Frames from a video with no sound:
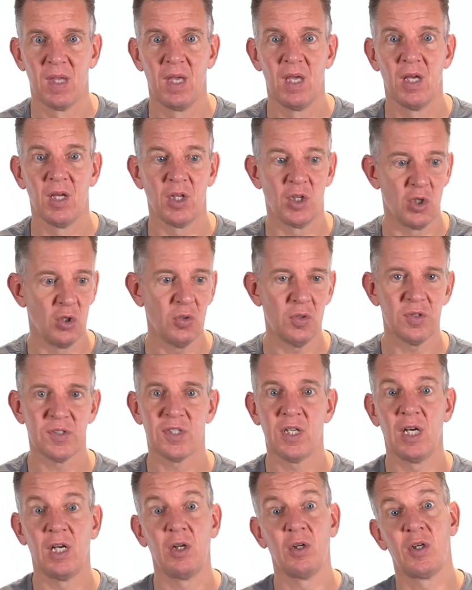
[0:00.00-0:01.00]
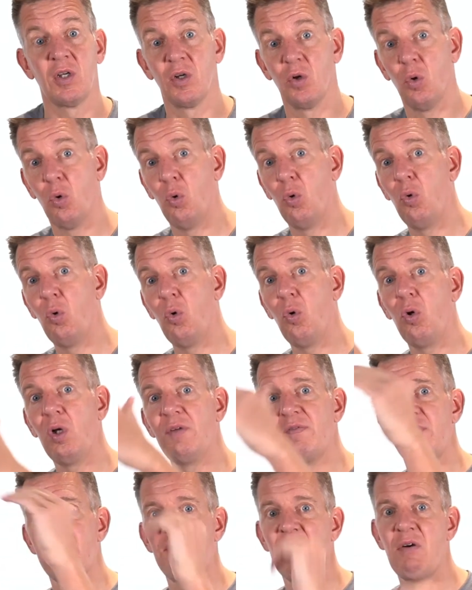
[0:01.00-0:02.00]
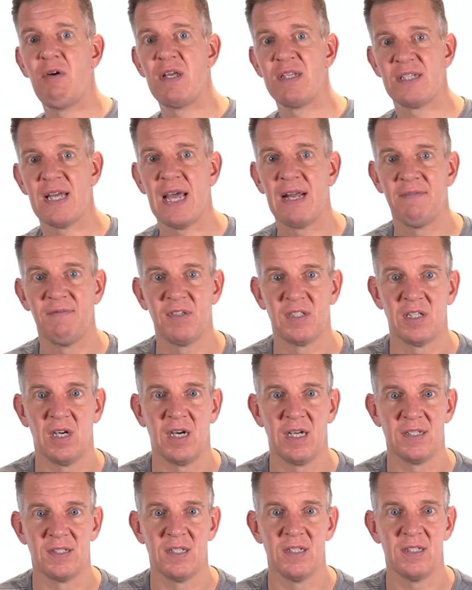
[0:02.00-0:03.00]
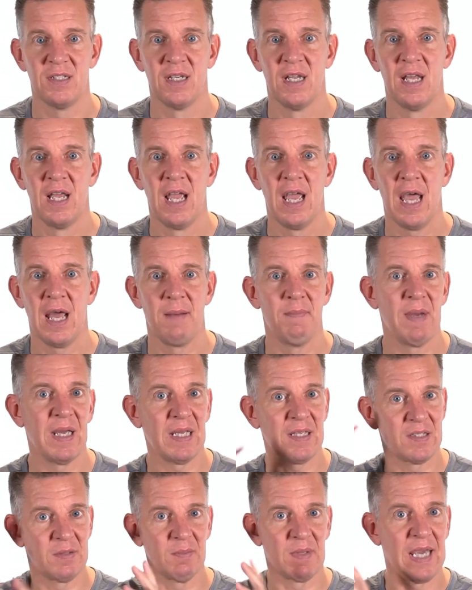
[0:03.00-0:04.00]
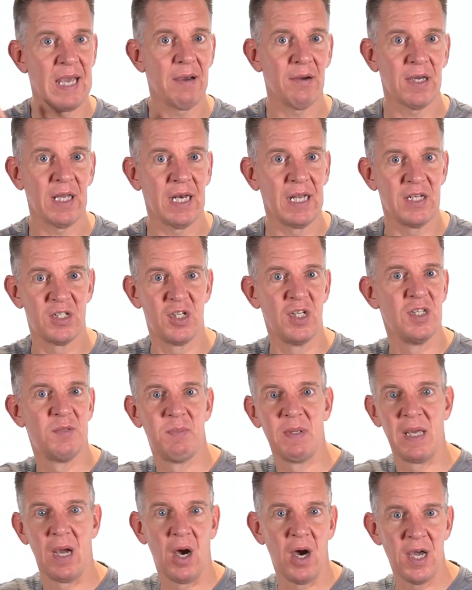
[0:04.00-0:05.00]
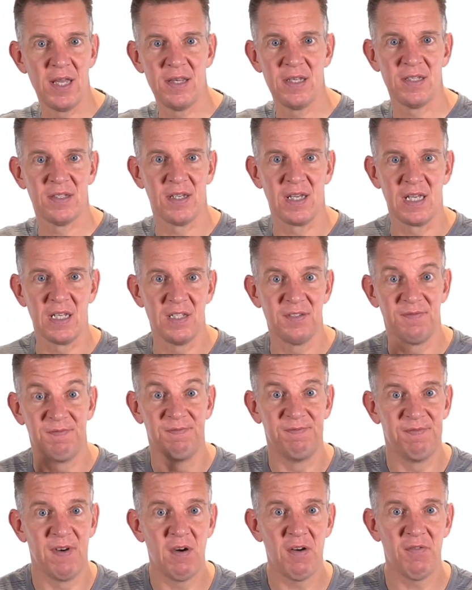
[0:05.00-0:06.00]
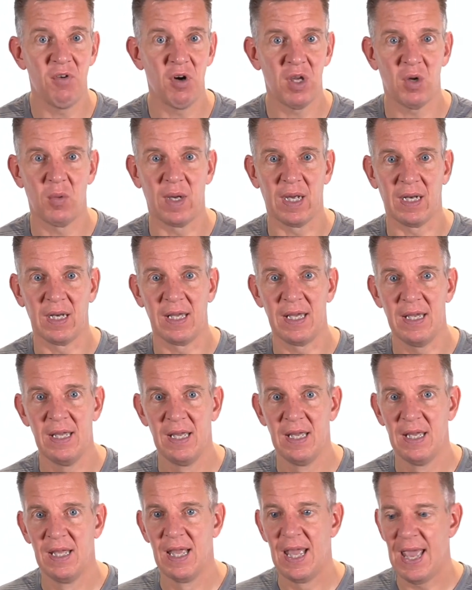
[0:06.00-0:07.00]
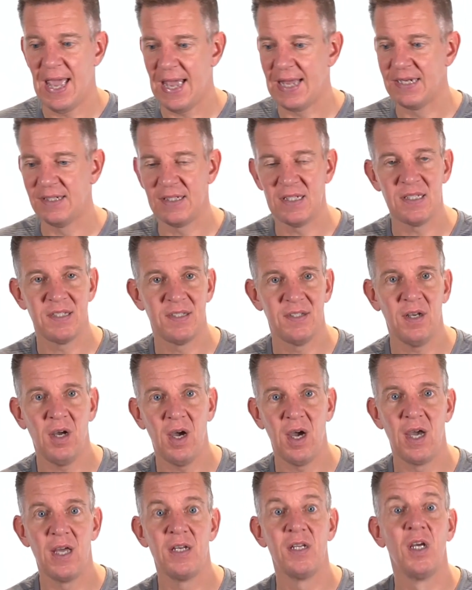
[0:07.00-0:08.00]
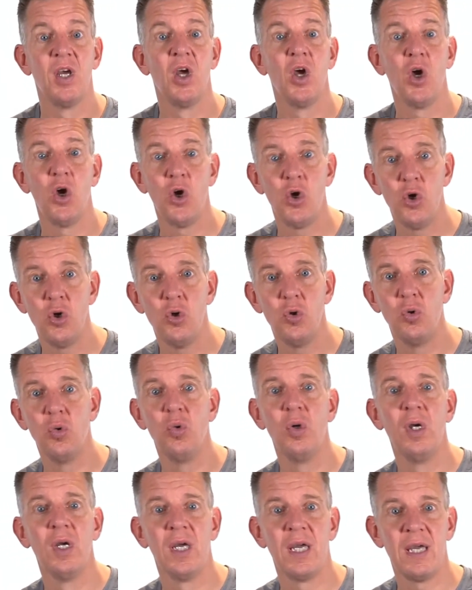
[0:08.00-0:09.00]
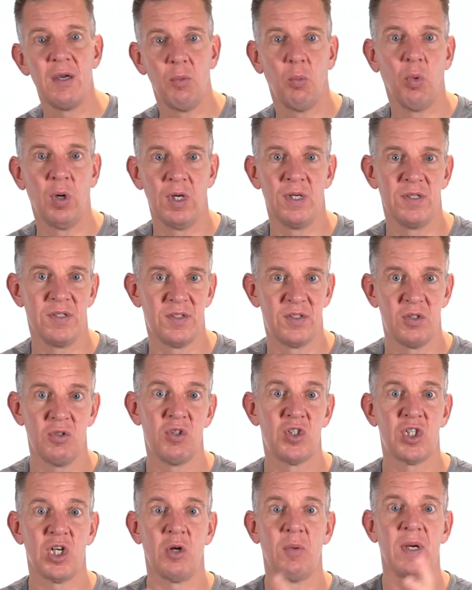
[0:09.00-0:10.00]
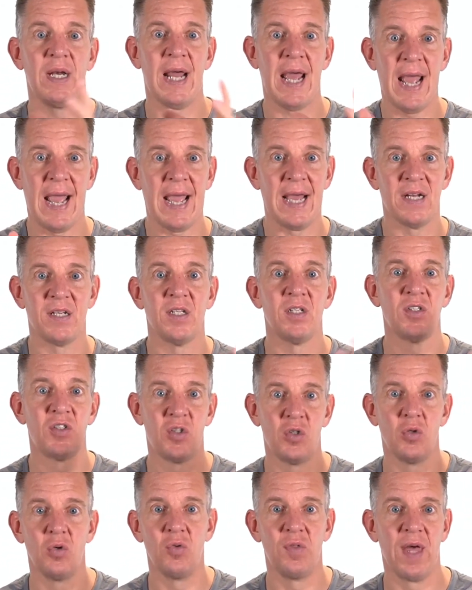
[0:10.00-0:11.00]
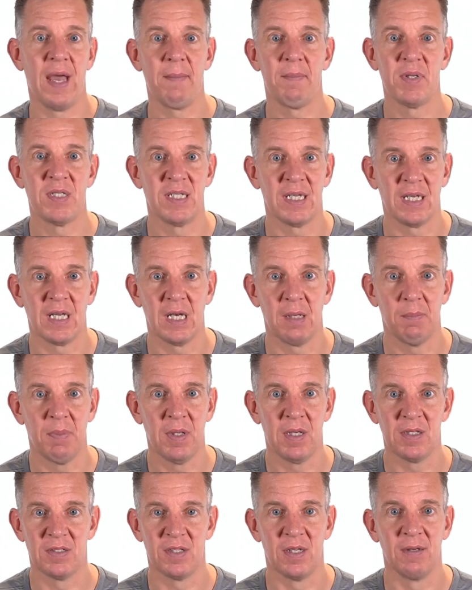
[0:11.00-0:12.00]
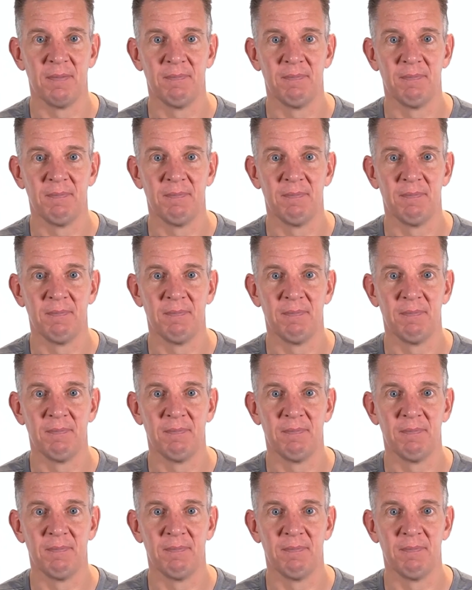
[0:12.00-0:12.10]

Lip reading: Google's going to look at all of the various advertisers and make some calculations behind the scenes very, very quickly and decide who it wants to show an ad to that particular person.